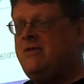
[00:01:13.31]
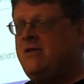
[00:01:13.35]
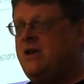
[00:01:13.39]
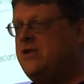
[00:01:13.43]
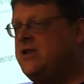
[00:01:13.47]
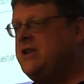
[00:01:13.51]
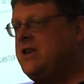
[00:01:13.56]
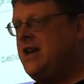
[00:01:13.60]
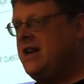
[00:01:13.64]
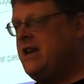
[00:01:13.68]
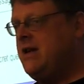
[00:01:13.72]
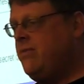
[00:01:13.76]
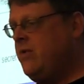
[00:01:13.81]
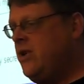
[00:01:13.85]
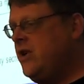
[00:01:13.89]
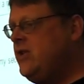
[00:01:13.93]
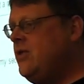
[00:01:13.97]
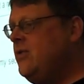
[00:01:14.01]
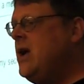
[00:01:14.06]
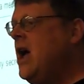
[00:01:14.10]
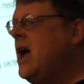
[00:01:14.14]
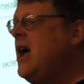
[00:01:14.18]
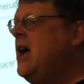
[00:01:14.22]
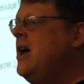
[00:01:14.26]
You use it where
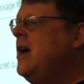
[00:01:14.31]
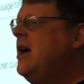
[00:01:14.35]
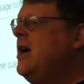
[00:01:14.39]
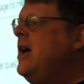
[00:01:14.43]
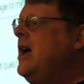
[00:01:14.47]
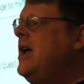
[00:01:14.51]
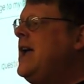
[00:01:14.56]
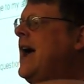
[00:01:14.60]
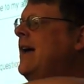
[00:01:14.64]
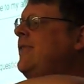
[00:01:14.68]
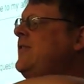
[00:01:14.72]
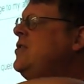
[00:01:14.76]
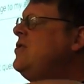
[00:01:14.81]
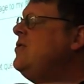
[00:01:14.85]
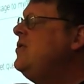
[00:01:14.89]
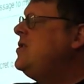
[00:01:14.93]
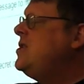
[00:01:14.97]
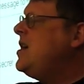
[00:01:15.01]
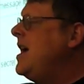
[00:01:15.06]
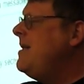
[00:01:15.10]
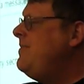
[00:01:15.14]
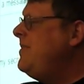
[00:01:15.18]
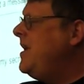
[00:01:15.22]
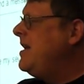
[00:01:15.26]
you, after you
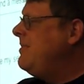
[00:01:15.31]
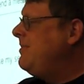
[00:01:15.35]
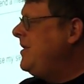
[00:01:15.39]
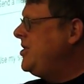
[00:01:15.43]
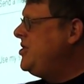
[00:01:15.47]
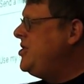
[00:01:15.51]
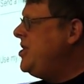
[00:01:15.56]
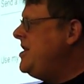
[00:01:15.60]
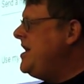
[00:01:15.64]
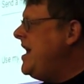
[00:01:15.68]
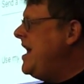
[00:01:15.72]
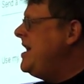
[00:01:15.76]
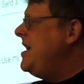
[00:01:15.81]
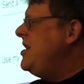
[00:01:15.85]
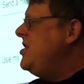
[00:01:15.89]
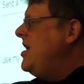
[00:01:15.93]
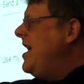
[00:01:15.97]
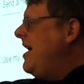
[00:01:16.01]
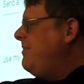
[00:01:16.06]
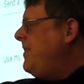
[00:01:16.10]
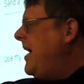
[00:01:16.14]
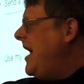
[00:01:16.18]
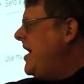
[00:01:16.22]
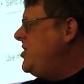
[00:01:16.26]
type in a bunch of data and you
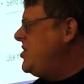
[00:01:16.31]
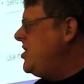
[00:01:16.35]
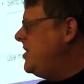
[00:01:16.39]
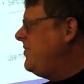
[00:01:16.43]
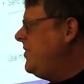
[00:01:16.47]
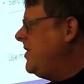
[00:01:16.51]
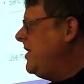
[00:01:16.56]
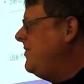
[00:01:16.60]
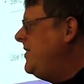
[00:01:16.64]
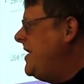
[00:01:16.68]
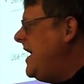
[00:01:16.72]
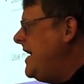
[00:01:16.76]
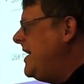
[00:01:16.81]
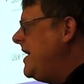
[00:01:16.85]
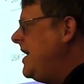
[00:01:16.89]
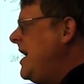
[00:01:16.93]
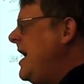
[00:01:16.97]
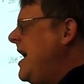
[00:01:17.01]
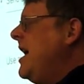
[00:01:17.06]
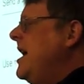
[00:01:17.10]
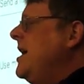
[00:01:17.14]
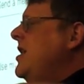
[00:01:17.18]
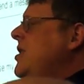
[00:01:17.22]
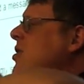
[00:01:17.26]
have pages full of data,
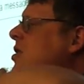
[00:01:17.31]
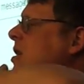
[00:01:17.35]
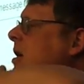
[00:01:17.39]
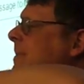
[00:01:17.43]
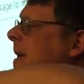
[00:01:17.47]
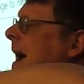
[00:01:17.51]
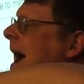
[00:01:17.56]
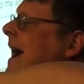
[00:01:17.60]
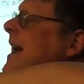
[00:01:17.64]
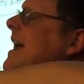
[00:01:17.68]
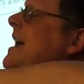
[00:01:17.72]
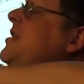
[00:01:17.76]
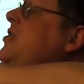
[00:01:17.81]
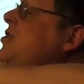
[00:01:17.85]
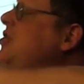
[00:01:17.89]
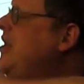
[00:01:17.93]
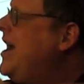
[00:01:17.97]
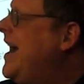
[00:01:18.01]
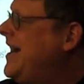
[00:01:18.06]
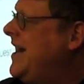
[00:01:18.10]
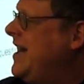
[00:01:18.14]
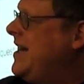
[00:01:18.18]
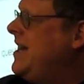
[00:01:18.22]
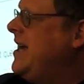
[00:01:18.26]
you go back and
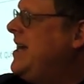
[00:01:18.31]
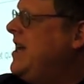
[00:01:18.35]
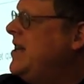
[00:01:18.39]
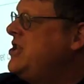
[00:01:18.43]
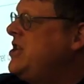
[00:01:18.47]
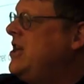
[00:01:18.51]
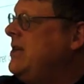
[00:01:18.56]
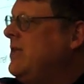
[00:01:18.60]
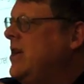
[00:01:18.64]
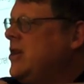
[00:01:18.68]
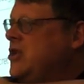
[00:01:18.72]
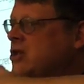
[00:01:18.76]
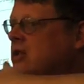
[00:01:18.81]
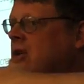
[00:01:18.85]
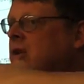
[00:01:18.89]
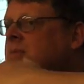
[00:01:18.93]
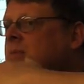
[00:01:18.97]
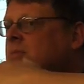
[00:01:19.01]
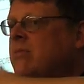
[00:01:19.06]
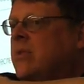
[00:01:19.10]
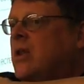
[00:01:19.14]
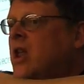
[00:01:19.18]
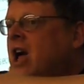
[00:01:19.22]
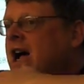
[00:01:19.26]
check it against the original,
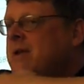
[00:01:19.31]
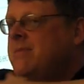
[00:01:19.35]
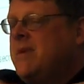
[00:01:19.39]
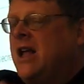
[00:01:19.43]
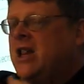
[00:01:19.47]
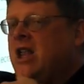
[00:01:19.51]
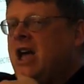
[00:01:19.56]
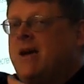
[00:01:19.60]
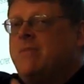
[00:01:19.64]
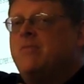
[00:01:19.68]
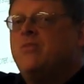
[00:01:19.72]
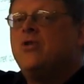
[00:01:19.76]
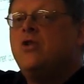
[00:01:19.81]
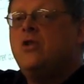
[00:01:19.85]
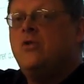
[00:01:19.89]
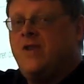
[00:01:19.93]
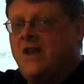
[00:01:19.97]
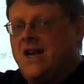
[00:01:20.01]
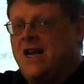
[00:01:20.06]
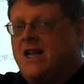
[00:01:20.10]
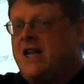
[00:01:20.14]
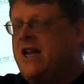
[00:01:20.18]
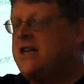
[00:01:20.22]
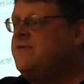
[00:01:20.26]
line by line proofing.
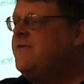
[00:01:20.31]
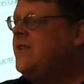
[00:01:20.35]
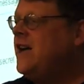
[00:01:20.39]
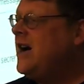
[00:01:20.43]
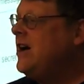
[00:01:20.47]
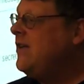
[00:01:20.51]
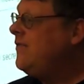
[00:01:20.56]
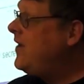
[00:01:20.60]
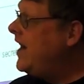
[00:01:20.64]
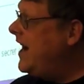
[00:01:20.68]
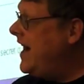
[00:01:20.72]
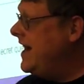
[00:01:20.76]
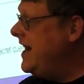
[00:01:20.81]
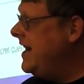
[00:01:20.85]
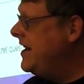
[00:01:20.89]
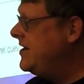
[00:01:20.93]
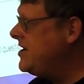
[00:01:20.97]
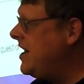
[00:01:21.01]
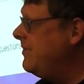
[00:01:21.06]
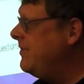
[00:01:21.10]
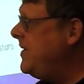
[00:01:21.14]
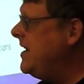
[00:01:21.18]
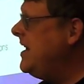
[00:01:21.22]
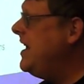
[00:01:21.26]
That's verifying something.